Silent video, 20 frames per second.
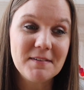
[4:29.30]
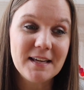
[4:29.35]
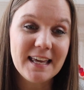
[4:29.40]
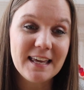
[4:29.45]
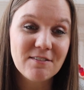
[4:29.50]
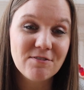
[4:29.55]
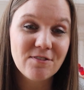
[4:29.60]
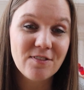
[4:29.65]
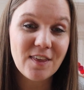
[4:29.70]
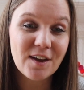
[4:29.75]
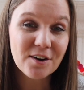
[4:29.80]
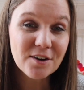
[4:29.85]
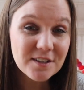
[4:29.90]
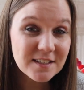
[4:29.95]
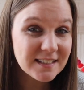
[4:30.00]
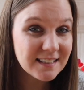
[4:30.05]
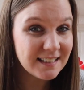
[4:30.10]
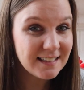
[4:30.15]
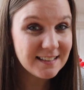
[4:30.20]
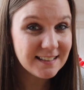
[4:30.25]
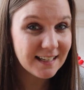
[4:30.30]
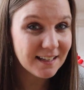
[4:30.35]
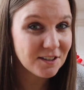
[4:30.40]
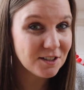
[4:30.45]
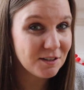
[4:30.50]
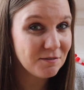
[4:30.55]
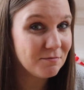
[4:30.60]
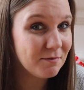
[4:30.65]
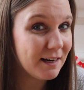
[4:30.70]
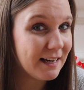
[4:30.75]
If their
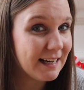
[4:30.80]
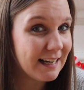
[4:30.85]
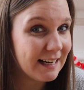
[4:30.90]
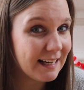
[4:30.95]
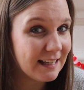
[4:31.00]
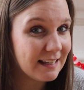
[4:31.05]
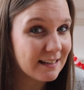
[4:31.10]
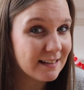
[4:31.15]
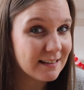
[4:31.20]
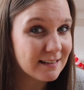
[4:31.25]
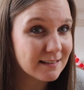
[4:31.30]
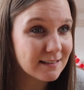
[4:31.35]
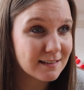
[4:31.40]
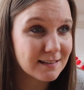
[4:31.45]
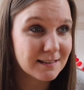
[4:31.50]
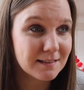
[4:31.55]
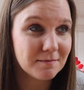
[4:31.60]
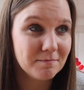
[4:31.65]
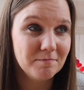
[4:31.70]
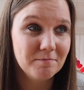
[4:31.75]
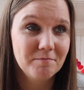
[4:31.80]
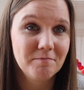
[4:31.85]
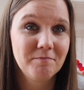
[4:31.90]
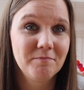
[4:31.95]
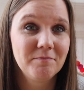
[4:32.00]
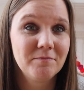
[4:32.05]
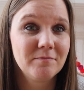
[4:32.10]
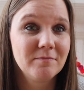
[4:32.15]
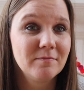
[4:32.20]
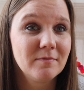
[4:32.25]
C-section rate is
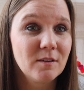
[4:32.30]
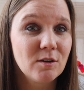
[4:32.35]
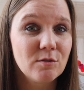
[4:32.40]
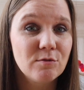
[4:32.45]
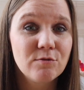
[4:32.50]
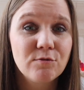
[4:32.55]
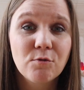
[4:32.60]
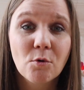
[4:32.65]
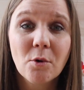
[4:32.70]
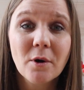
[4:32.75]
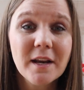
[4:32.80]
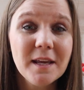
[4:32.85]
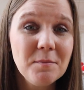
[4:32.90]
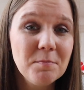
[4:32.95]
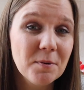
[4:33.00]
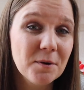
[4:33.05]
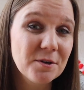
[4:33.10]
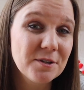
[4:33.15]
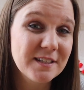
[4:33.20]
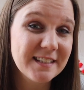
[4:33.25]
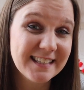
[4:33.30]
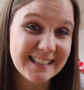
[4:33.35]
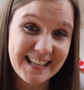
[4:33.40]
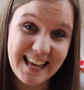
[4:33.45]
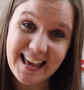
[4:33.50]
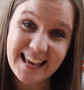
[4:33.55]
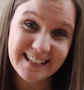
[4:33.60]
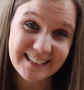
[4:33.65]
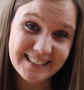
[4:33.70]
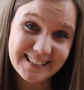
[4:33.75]

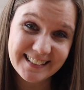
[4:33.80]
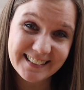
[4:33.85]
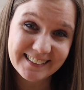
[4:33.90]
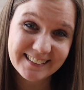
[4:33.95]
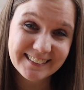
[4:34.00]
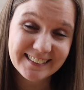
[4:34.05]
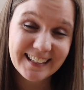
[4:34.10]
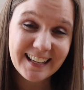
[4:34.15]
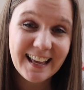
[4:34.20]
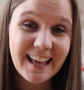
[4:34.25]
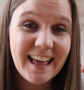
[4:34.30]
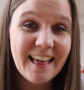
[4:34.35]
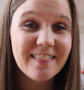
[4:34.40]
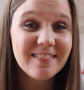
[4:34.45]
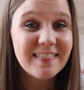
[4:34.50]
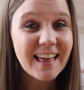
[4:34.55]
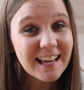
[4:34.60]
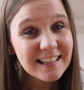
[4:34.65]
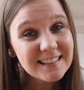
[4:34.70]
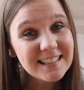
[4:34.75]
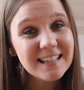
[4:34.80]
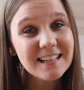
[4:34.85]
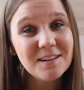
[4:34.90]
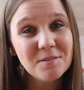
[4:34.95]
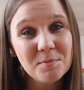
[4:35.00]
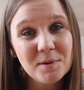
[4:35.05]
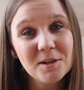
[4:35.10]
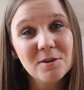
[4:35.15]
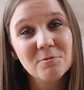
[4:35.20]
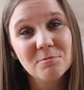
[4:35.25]
40%, that's going
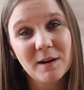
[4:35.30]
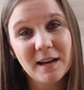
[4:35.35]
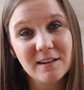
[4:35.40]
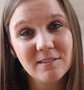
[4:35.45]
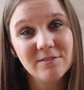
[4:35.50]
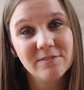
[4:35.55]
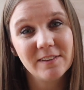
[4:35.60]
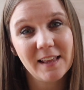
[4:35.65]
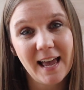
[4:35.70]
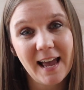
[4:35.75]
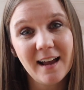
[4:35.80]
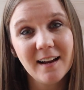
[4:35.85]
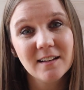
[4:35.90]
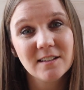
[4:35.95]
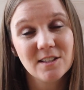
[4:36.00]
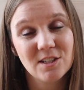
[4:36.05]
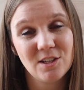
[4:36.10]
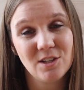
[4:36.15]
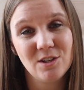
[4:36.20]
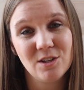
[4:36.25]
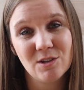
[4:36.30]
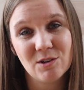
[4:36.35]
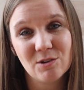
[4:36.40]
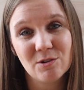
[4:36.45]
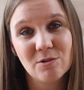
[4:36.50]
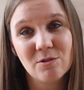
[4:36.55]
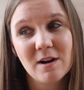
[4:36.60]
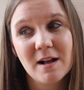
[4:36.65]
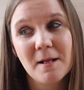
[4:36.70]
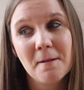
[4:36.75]
to be a red flag to
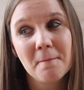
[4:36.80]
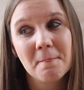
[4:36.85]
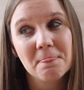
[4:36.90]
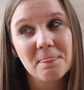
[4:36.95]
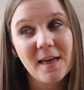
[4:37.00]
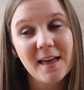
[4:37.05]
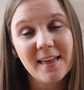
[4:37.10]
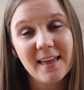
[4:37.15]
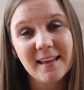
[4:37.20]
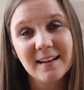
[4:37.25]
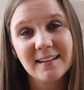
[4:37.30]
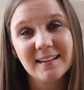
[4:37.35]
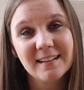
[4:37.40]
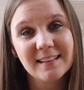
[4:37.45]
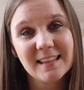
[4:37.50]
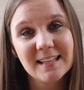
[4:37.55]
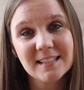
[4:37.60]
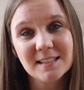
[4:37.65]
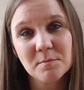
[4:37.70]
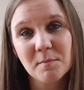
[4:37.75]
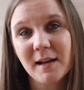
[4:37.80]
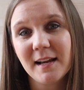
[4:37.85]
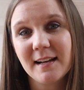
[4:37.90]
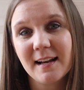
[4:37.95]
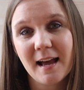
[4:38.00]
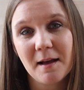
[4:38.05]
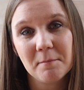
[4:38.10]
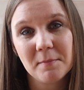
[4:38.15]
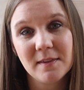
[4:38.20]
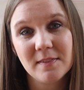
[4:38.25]
you that this might
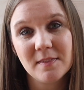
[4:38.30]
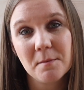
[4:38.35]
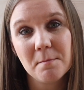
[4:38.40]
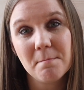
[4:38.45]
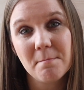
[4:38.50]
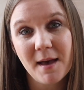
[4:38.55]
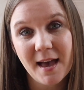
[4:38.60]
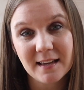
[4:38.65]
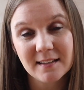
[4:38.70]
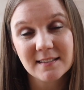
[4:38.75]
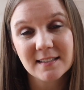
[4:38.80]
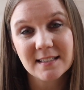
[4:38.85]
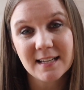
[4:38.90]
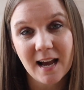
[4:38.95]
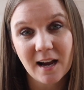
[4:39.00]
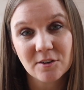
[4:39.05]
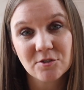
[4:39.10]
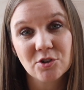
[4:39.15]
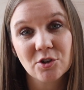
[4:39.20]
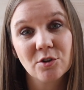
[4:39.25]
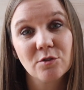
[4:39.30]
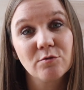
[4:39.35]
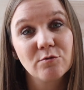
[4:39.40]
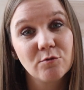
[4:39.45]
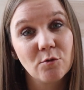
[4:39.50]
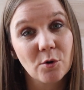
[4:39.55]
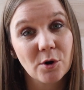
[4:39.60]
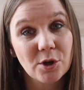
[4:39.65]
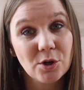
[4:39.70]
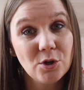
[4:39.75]
not be the best doctor
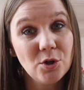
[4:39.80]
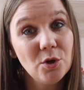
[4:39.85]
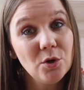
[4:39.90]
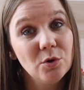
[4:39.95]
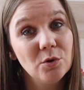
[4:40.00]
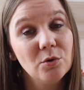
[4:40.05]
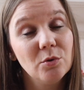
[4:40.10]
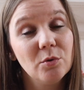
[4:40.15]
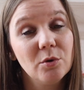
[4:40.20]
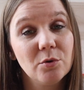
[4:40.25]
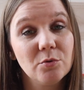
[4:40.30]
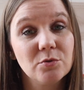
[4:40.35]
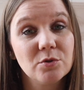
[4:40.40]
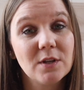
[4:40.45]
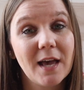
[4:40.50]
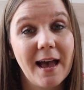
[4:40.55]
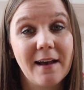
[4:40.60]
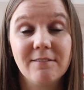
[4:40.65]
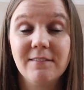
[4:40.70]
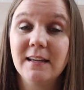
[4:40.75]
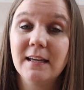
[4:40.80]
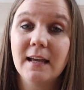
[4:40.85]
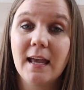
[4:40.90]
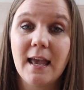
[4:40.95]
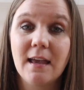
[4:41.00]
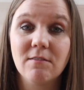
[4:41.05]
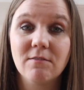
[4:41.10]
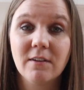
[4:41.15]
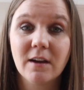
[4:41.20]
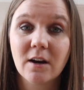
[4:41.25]
for you who's having
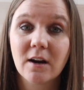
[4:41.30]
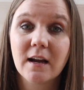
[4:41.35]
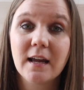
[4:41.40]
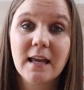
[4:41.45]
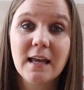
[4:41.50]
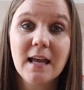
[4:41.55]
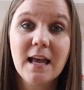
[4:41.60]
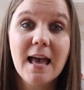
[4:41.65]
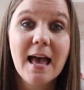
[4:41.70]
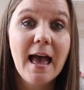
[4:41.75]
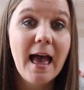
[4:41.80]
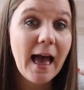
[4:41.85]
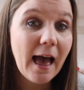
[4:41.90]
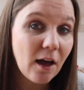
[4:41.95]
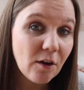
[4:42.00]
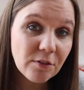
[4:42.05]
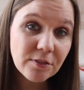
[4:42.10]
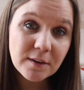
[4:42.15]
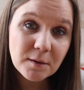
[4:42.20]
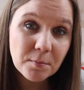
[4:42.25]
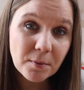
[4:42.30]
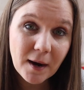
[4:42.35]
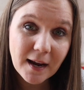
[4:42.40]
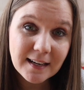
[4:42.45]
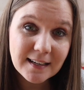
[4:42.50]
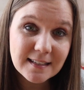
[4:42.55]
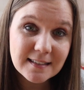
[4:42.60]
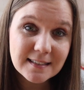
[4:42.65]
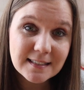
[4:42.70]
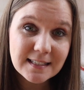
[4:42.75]
a very healthy
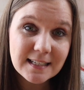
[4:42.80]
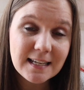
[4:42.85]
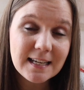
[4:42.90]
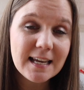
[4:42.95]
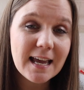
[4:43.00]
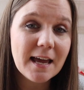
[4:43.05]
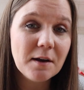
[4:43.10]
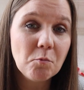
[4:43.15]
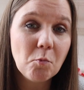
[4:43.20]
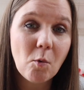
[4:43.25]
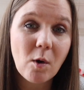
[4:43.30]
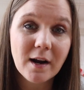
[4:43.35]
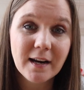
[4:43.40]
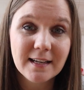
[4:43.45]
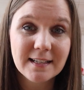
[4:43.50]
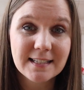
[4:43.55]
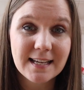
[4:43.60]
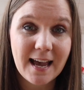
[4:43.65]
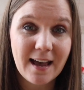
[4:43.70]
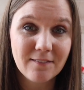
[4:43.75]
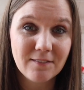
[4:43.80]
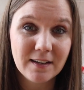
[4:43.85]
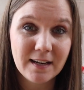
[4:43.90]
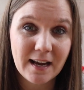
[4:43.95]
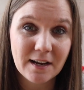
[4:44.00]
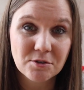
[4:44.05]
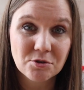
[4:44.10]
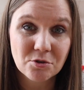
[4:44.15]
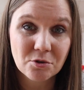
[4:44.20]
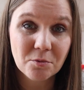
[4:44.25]
pregnancy and wanting to have a
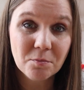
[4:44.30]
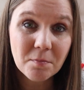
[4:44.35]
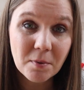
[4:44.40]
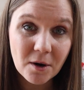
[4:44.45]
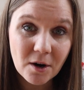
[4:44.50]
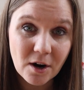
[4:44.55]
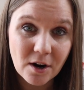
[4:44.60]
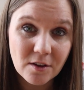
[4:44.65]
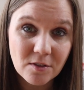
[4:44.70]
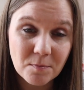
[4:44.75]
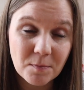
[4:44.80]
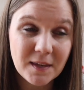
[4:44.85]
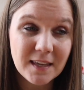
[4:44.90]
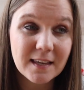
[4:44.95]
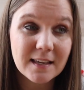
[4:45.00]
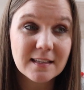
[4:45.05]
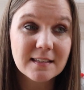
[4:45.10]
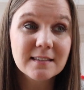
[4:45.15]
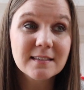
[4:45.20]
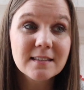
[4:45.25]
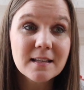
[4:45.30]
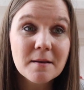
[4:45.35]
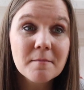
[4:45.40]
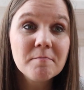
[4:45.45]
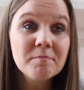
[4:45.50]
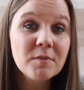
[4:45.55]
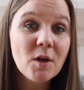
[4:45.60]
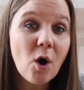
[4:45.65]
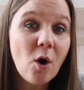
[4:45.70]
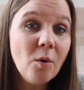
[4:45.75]
natural birth, because
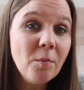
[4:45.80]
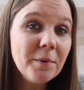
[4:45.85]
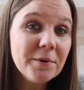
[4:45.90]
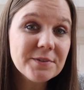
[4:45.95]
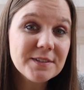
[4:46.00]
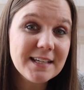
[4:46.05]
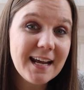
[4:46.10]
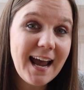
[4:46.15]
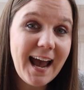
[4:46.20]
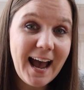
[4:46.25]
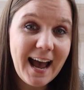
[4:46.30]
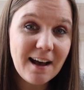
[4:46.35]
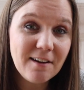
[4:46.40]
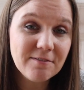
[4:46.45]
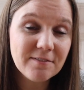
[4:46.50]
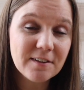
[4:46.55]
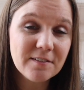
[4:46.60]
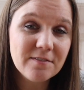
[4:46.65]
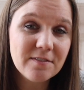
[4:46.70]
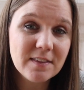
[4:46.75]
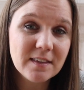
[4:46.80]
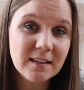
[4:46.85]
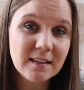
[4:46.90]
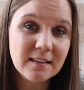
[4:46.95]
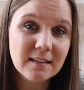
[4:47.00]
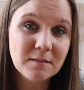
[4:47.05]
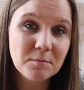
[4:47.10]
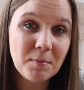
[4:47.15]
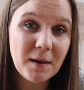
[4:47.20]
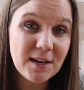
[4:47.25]
almost half of
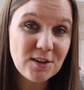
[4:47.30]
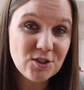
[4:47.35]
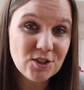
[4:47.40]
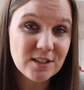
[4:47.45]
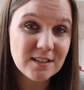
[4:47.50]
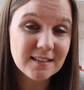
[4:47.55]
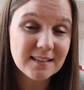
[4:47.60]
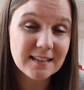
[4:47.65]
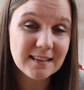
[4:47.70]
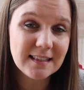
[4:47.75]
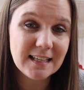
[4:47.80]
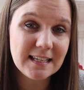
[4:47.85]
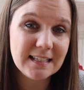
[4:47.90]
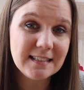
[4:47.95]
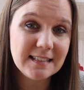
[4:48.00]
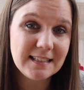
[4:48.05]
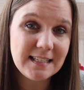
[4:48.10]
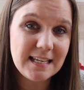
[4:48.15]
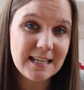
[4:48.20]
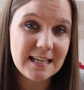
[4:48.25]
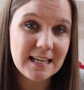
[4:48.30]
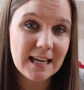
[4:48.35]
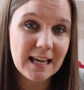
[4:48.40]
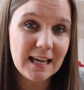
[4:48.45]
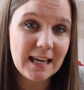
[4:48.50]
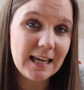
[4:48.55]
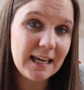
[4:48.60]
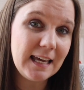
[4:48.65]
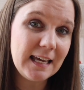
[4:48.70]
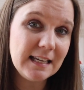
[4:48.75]
the patients that they see
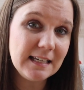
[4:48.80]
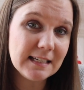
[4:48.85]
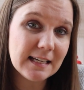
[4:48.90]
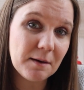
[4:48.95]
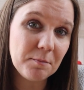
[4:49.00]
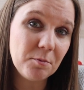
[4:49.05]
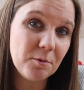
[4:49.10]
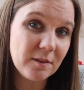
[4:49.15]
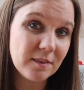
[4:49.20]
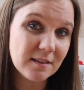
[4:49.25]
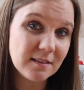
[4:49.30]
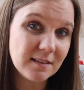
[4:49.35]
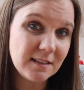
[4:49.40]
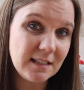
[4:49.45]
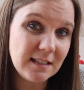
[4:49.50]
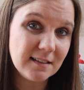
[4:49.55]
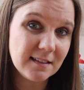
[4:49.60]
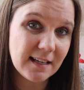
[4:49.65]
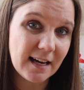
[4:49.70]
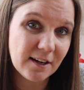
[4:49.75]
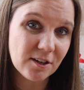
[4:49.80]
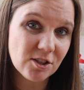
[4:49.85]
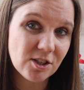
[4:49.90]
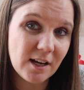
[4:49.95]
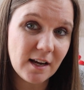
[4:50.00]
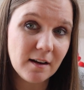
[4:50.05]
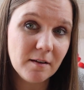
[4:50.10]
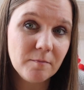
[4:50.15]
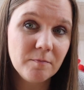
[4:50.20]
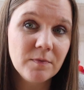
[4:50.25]
end up with a
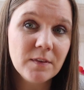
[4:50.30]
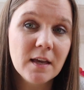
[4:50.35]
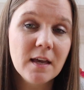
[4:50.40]
C-section.